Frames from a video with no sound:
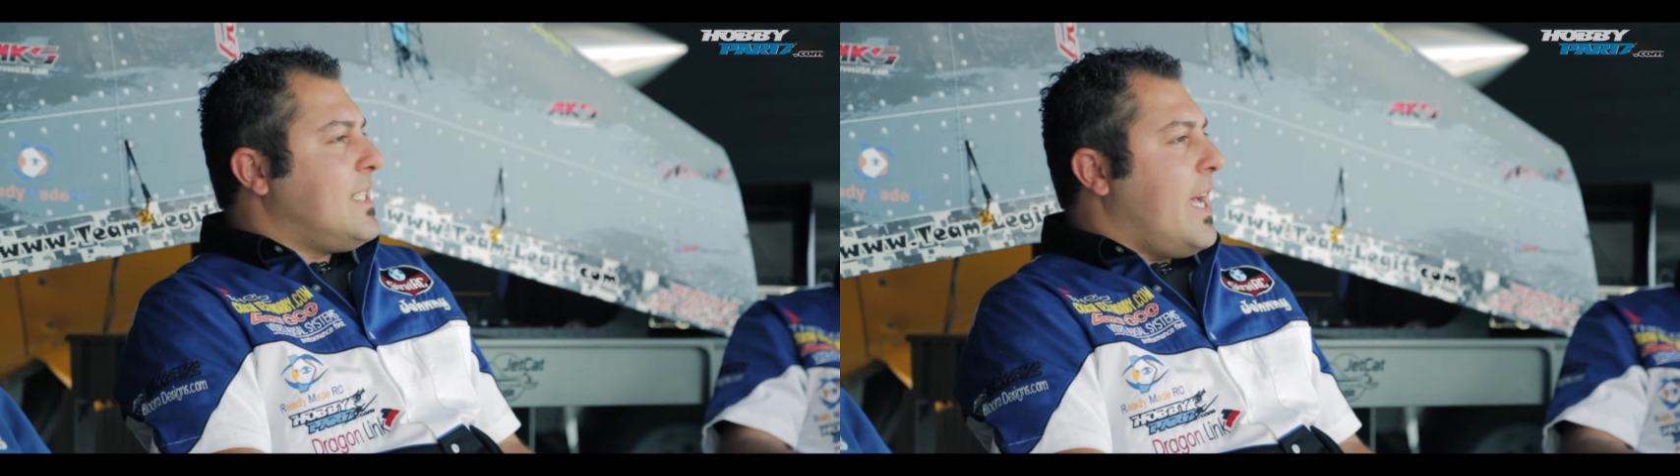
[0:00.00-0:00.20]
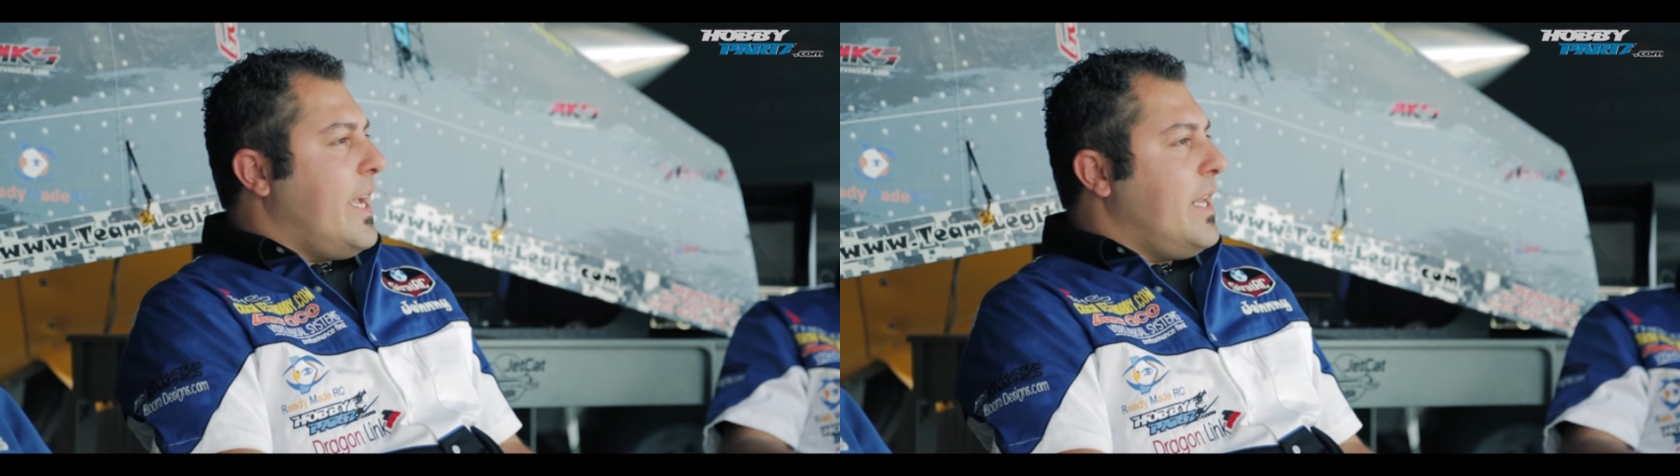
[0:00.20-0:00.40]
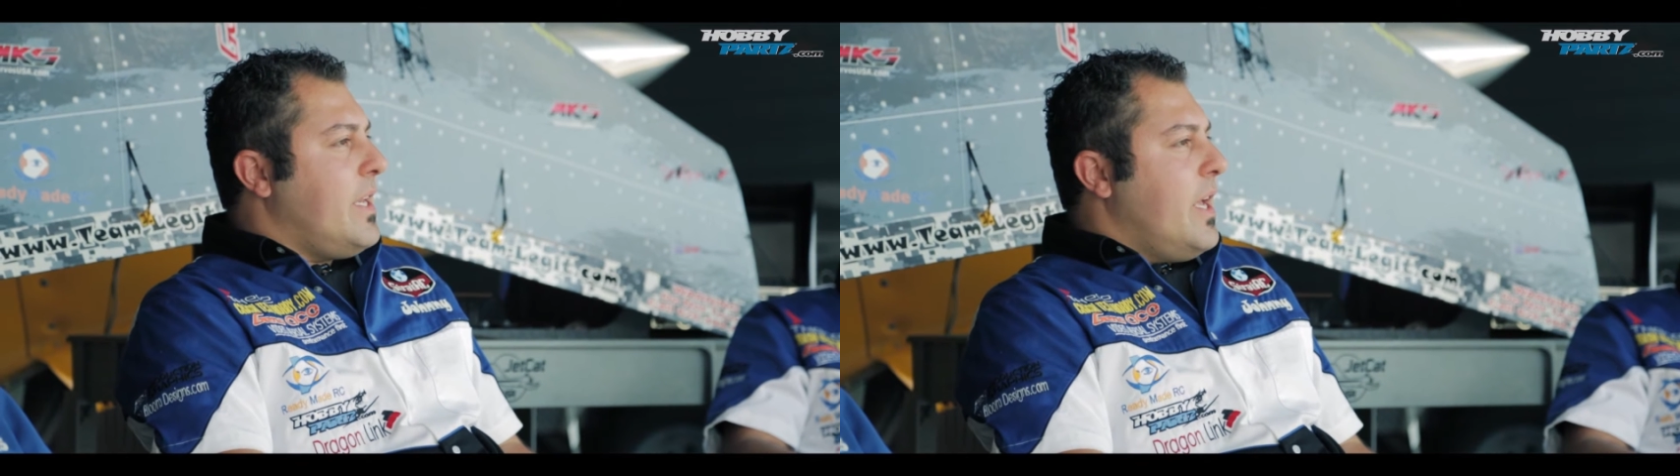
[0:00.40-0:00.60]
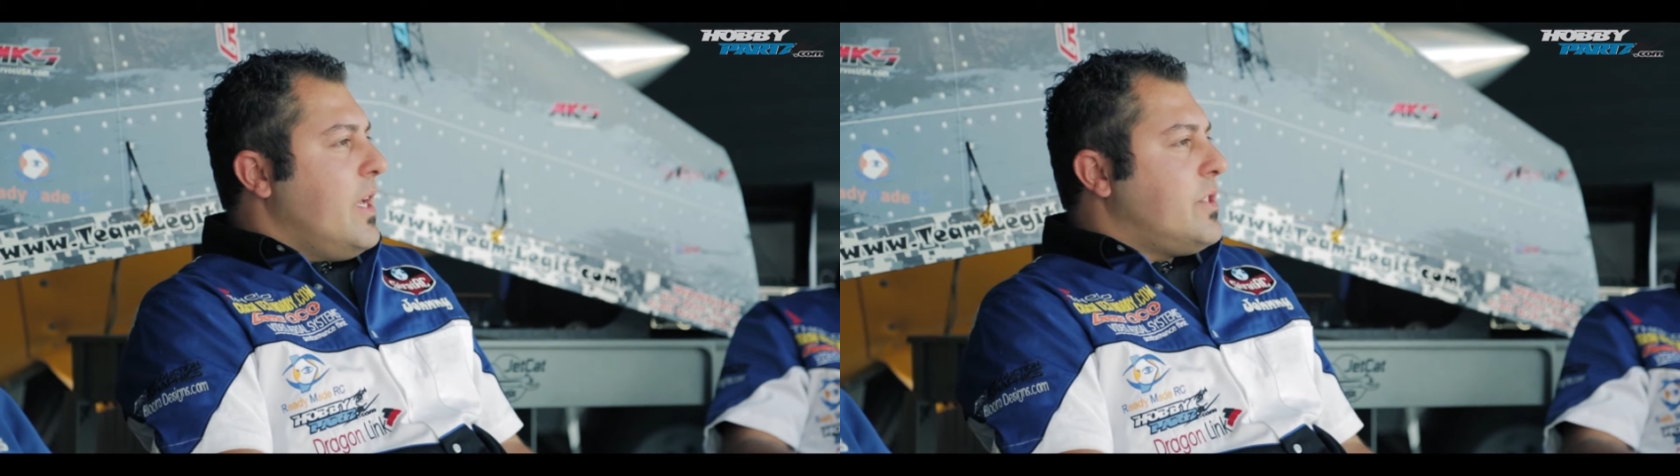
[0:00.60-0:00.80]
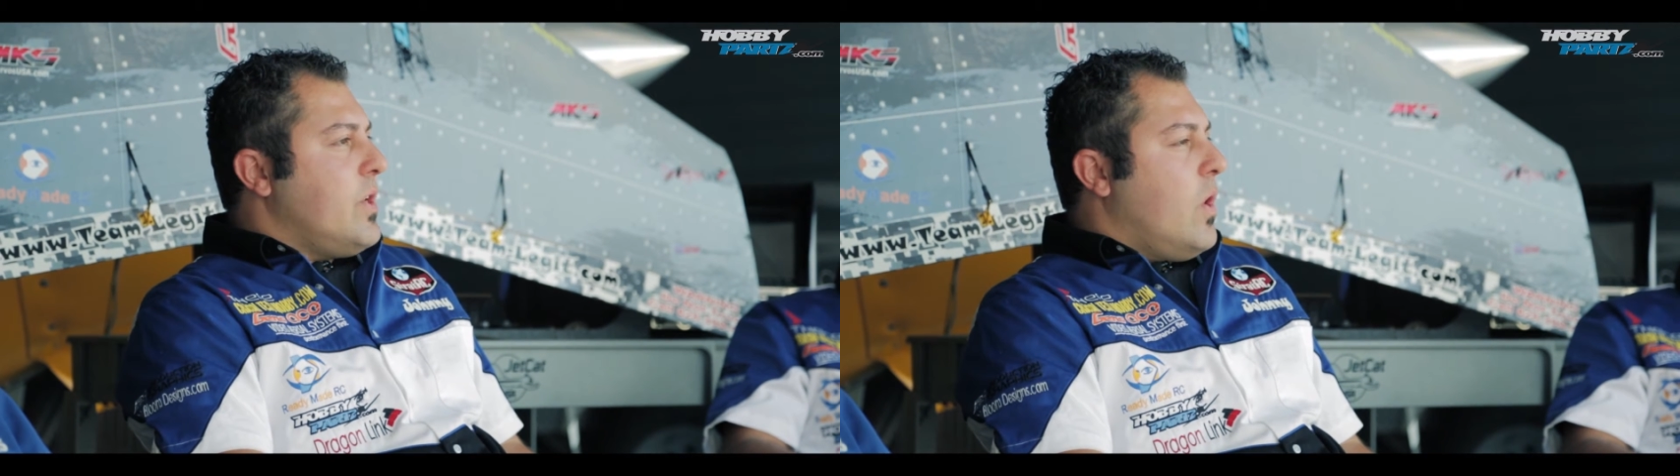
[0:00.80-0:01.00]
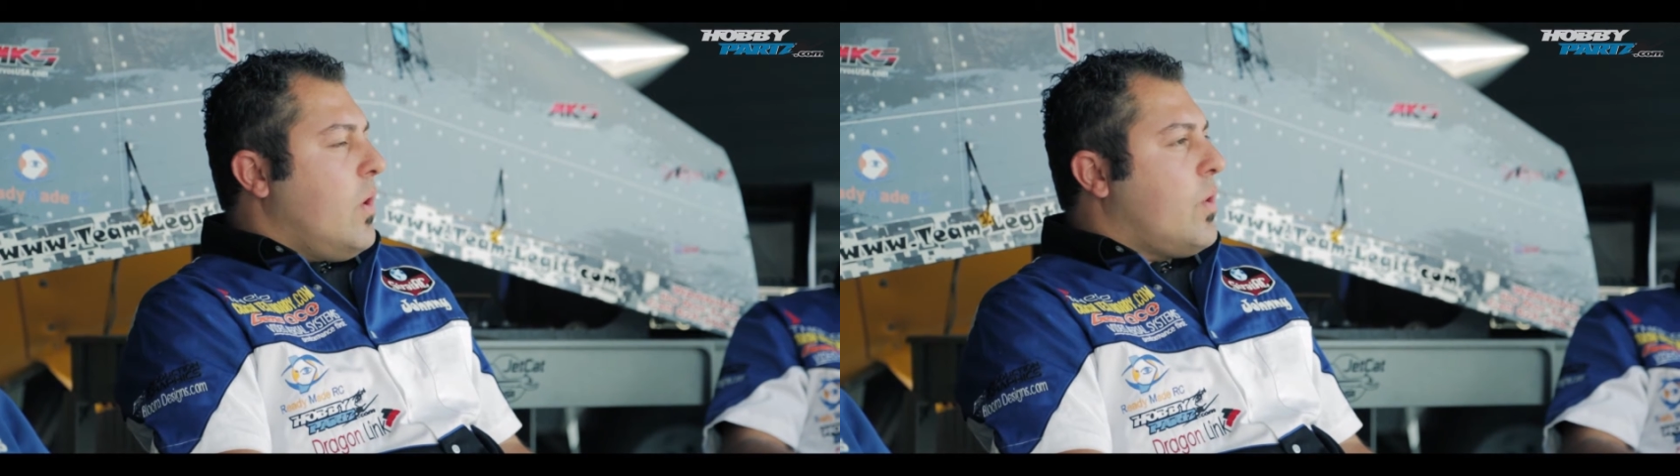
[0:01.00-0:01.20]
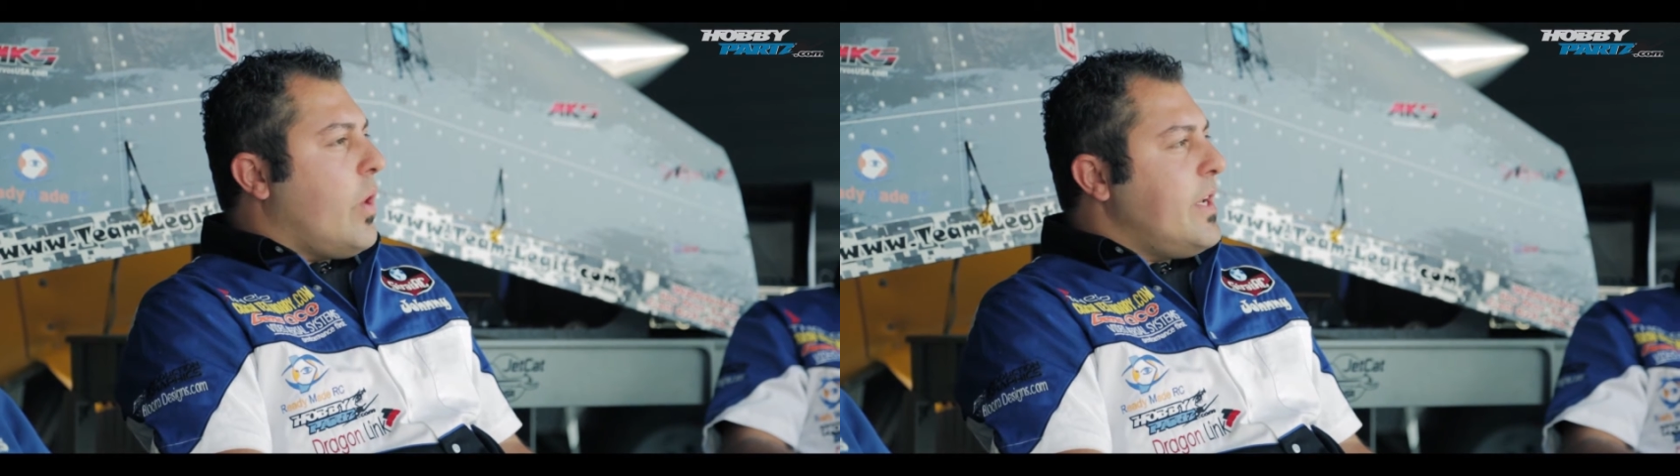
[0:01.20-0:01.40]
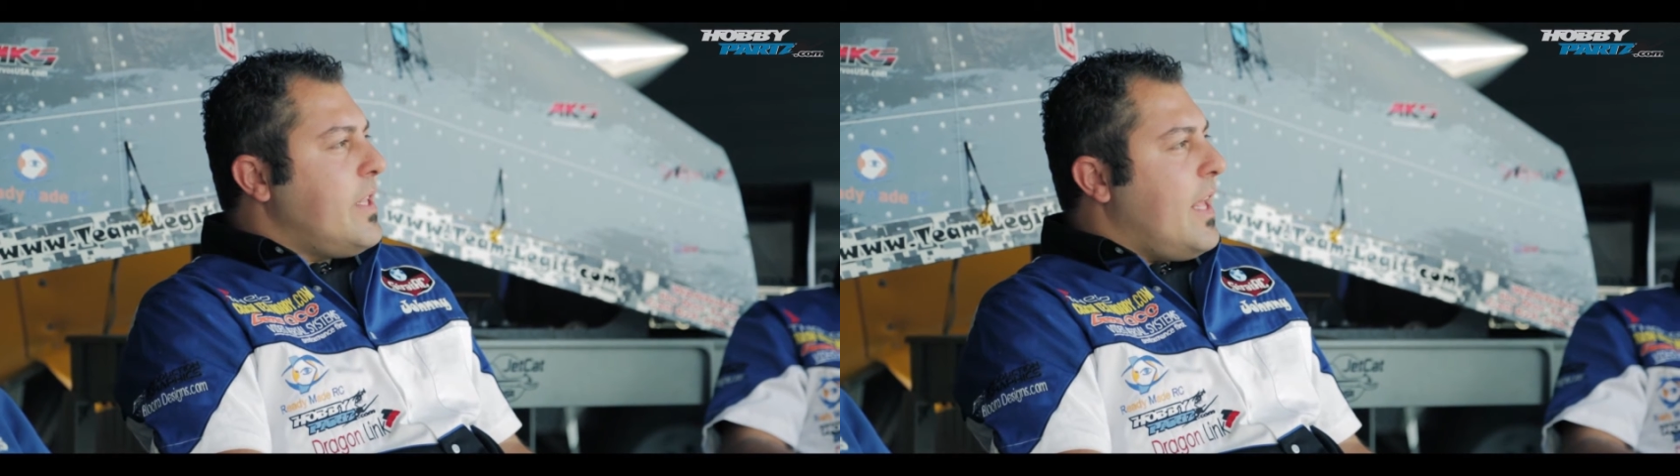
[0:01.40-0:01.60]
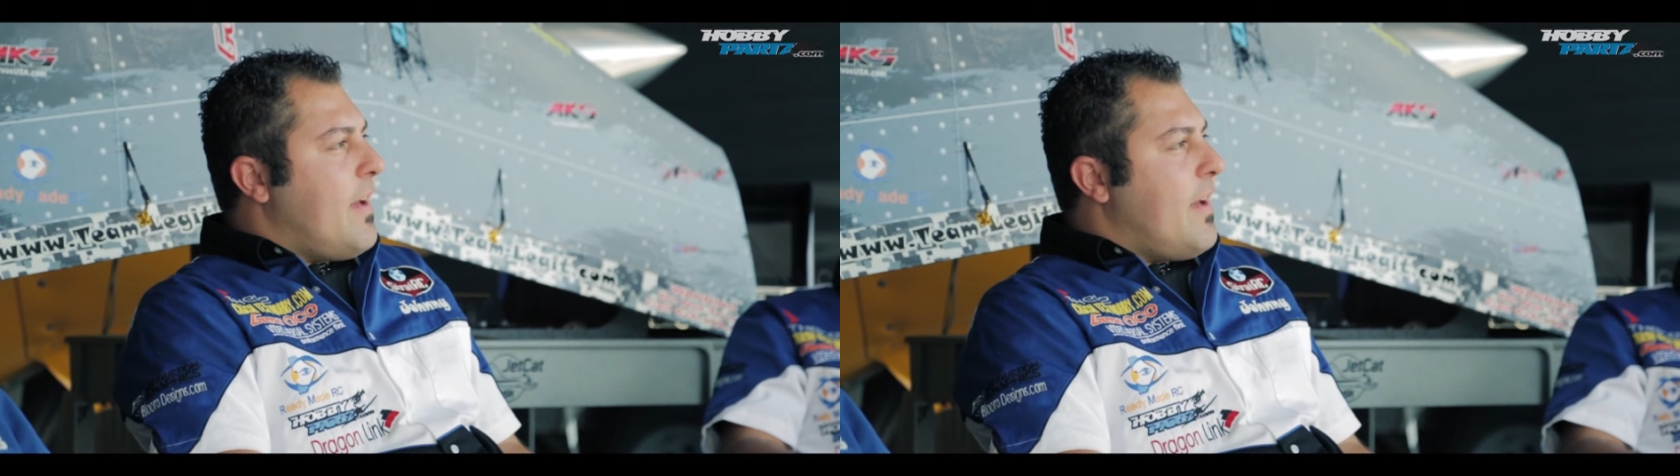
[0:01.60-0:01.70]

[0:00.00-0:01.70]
sight. So according to the